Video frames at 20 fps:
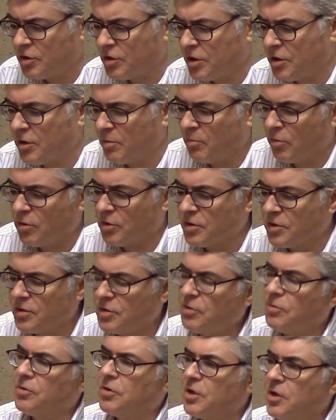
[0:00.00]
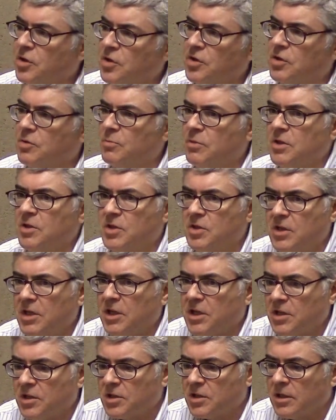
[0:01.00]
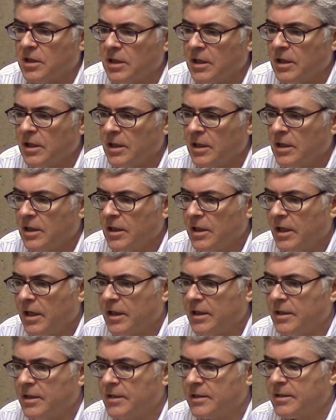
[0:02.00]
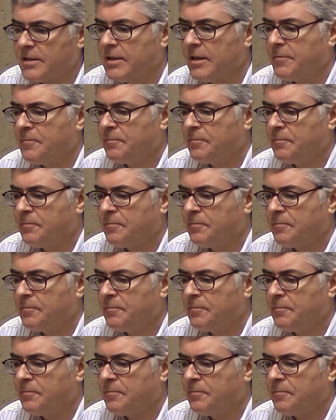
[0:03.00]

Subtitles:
and the persons or things to be seized. And this